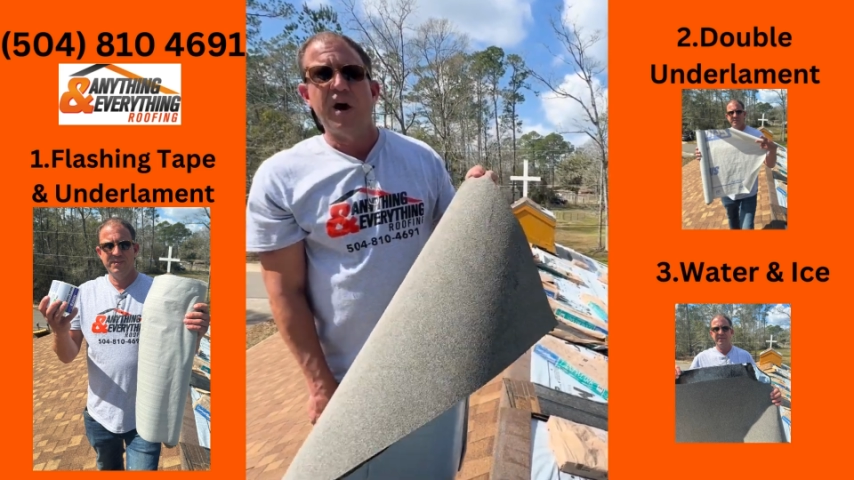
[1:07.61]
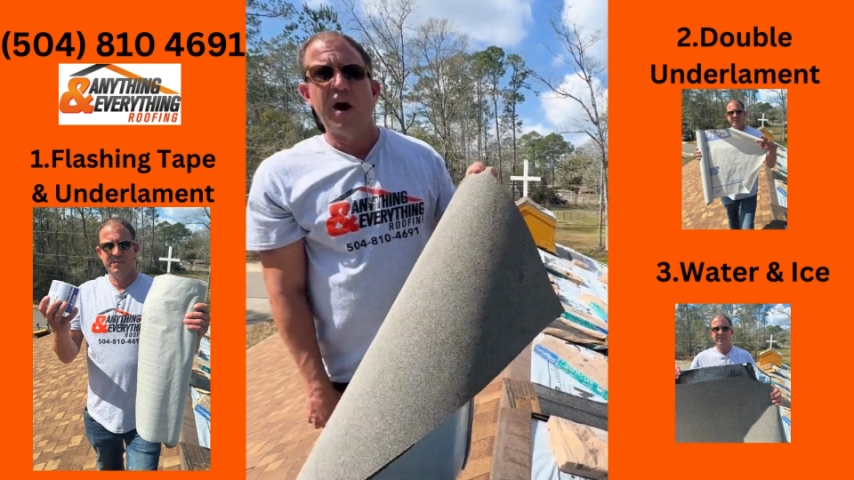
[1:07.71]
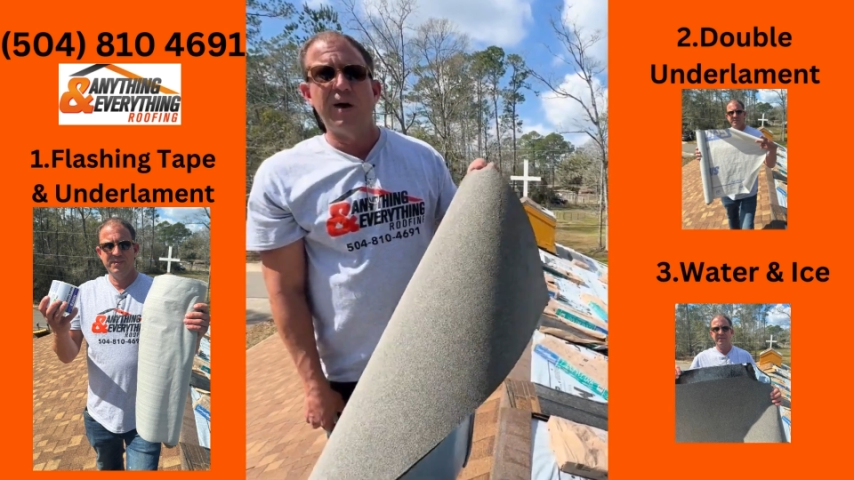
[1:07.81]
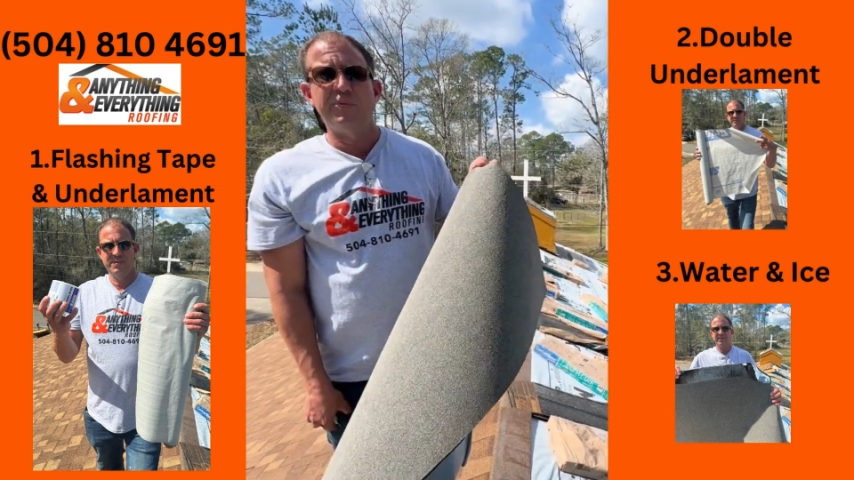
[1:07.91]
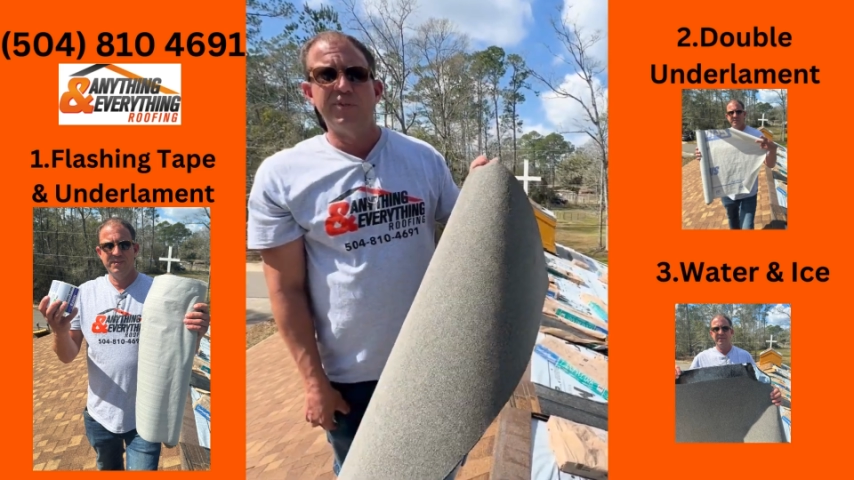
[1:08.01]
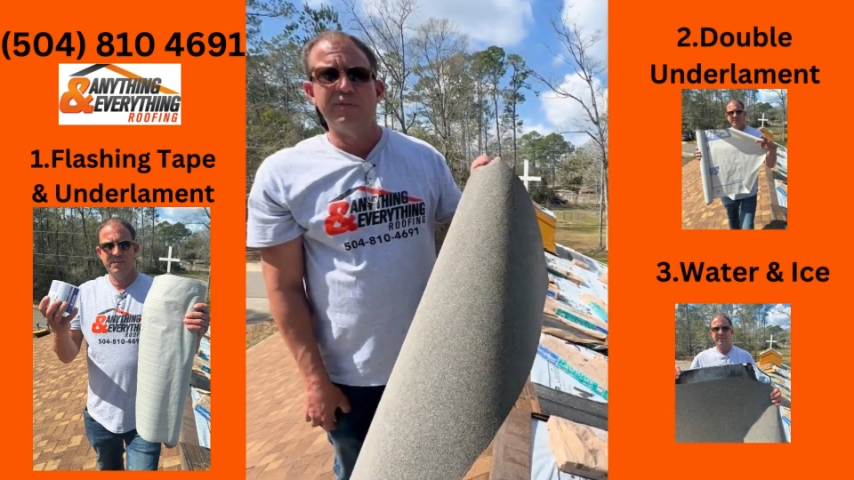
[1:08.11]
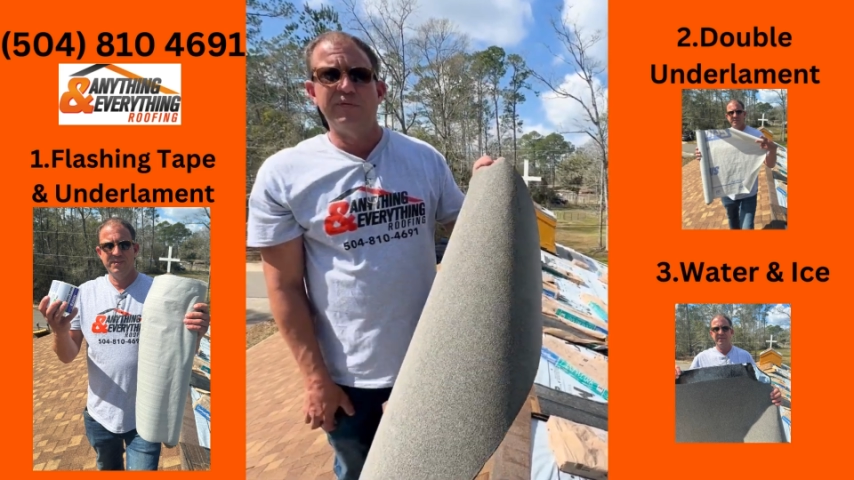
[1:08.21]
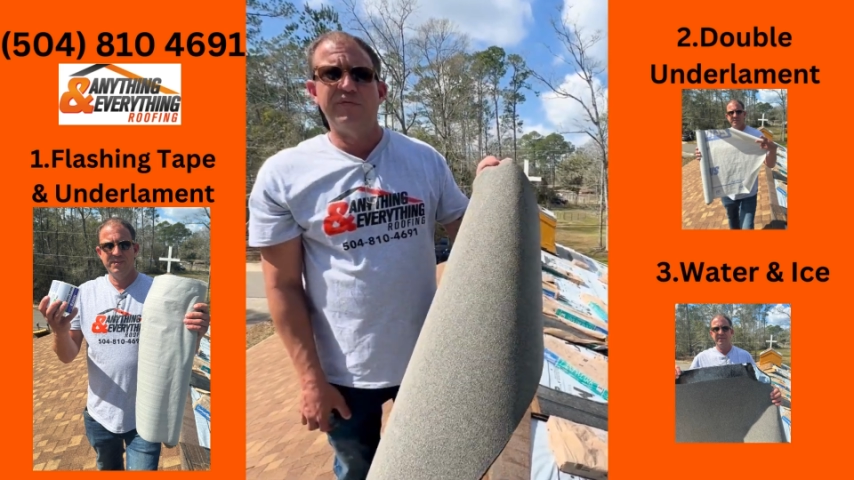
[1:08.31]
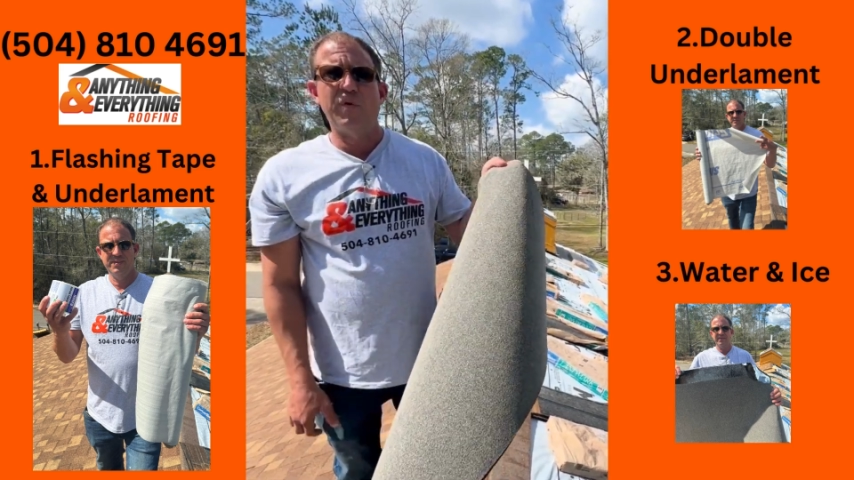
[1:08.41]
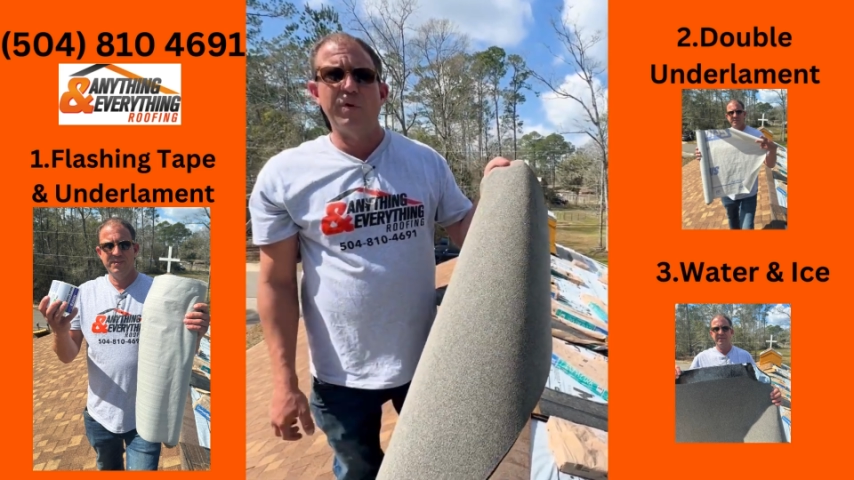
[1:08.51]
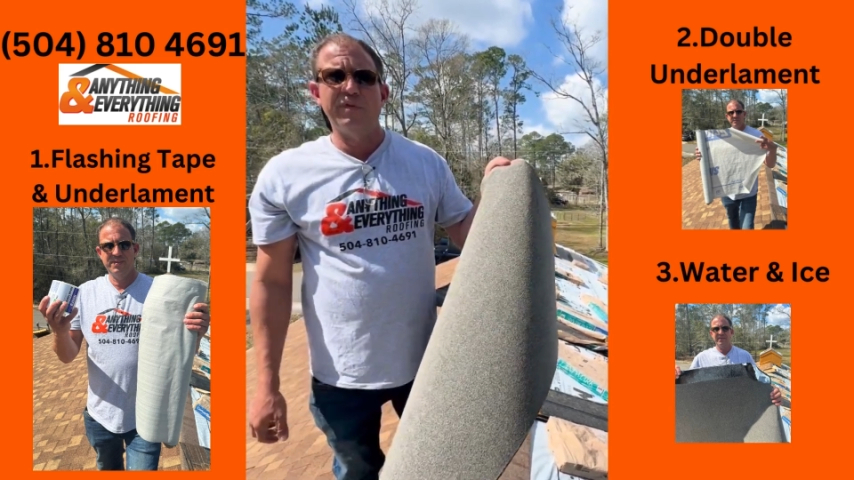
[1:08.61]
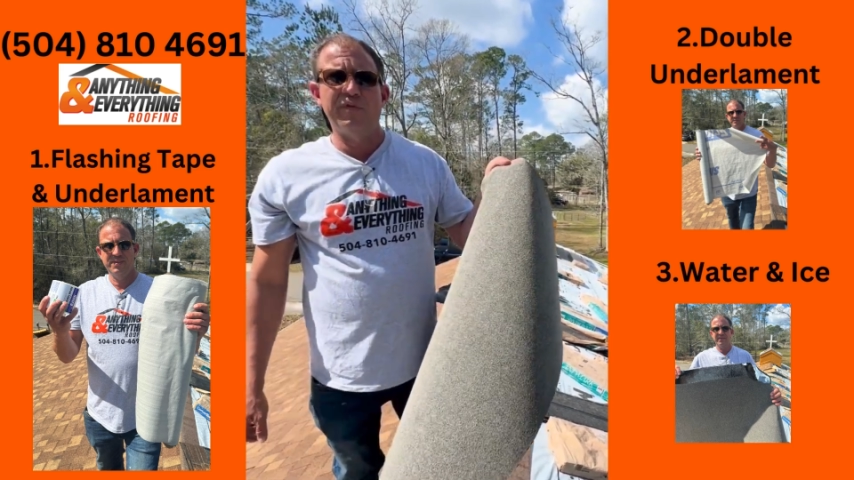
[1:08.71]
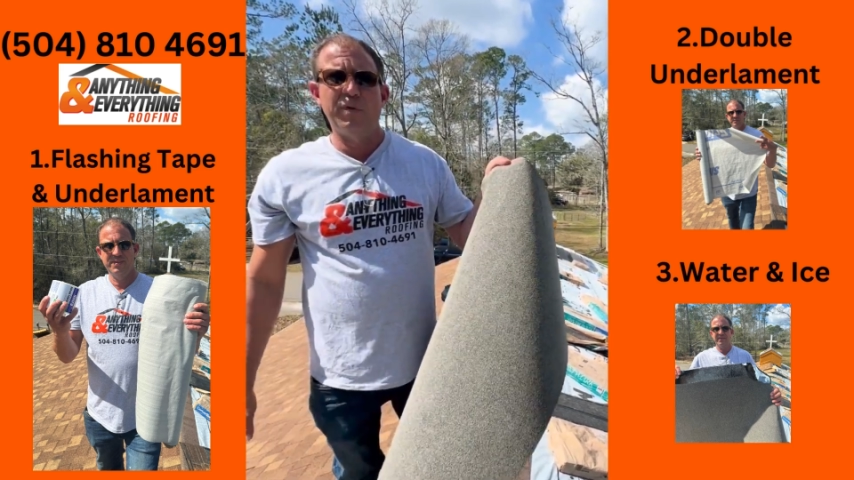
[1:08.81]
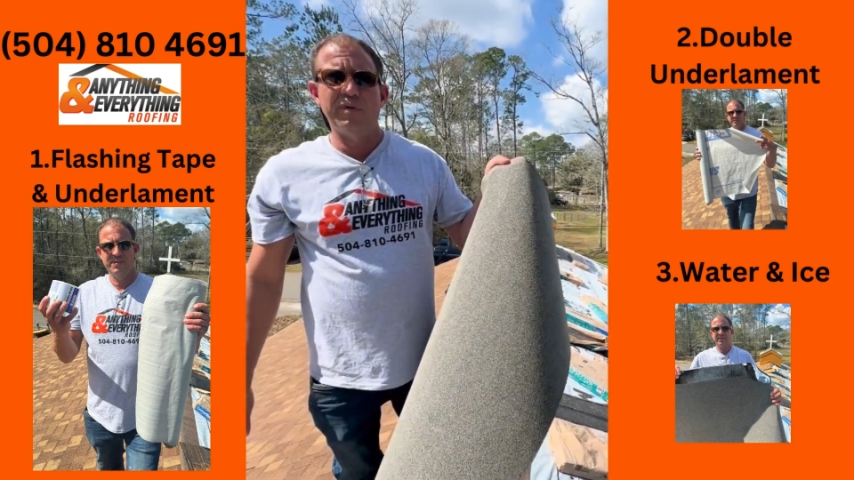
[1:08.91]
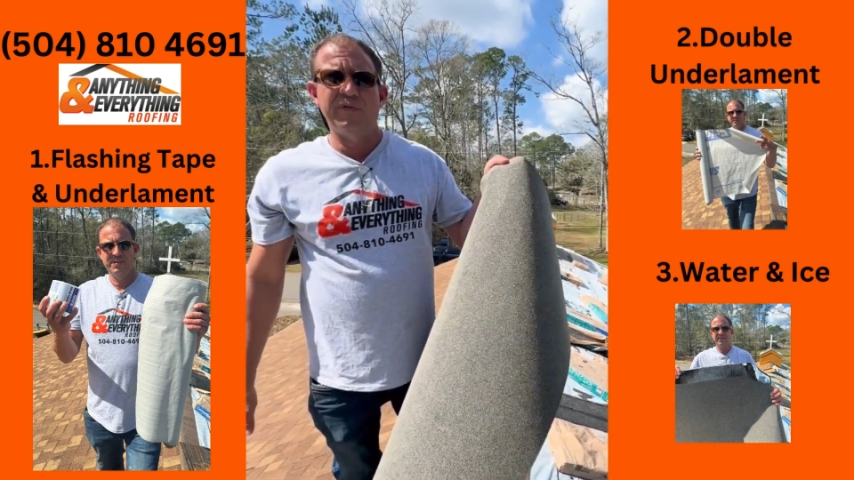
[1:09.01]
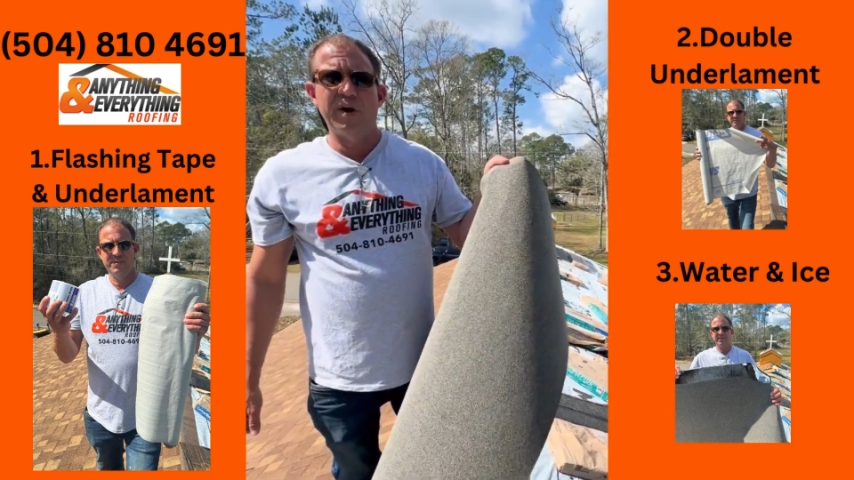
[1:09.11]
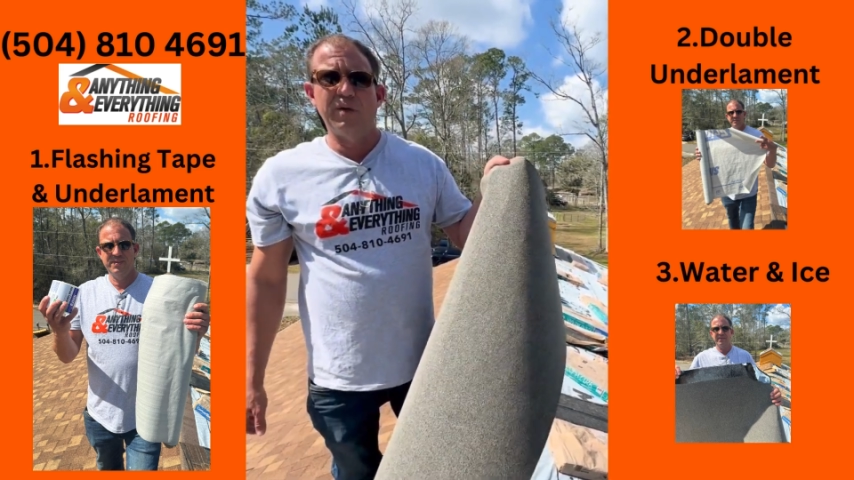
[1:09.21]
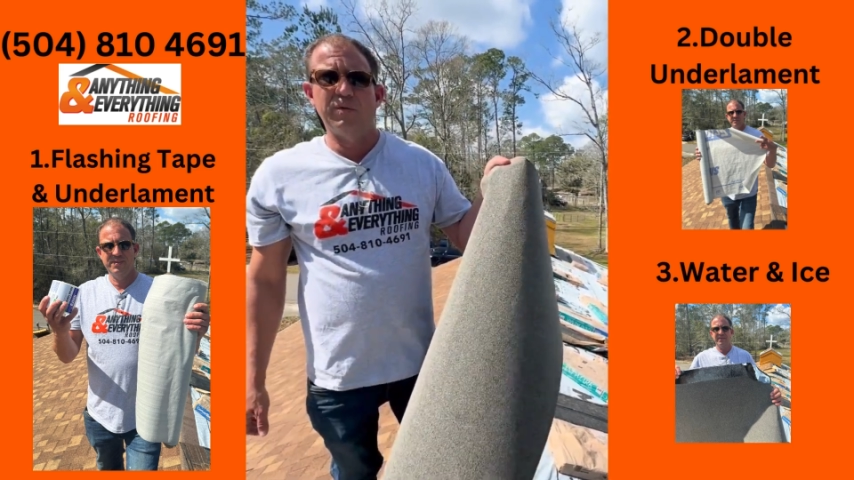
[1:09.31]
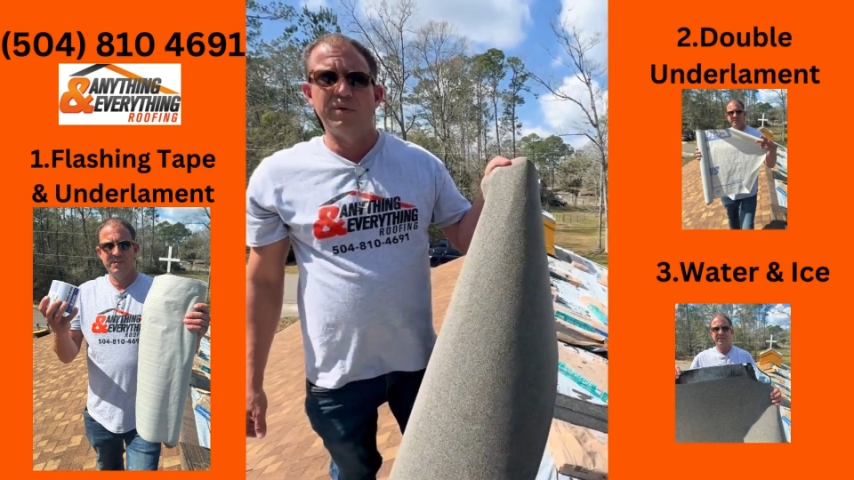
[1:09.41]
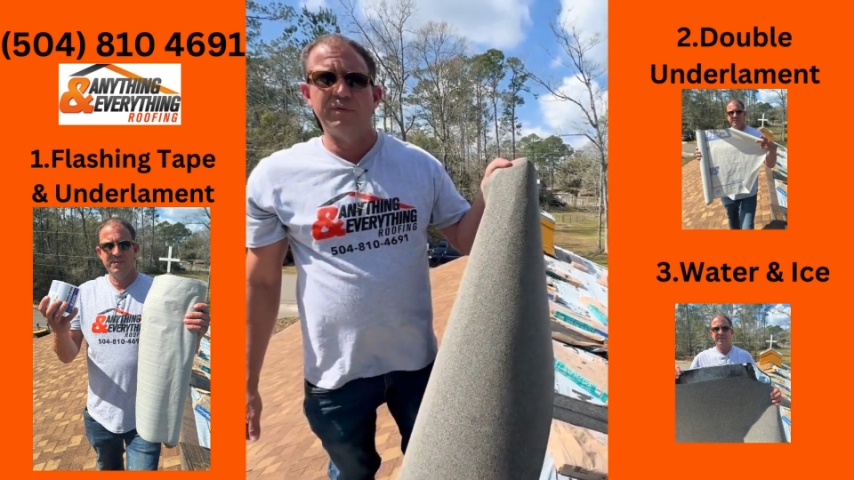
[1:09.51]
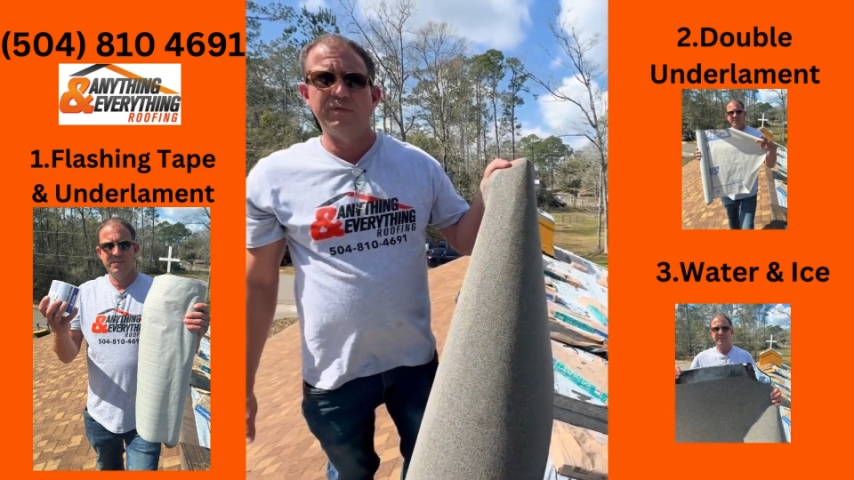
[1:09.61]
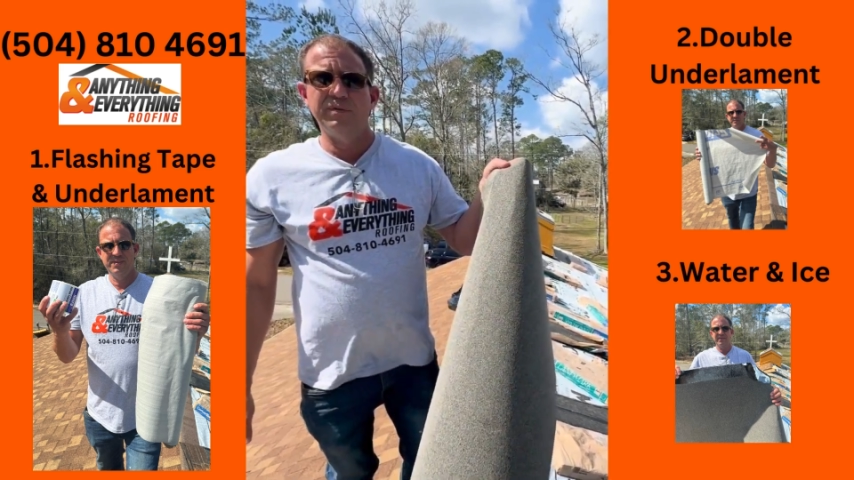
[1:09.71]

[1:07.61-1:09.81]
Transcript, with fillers: option for the fortified roof.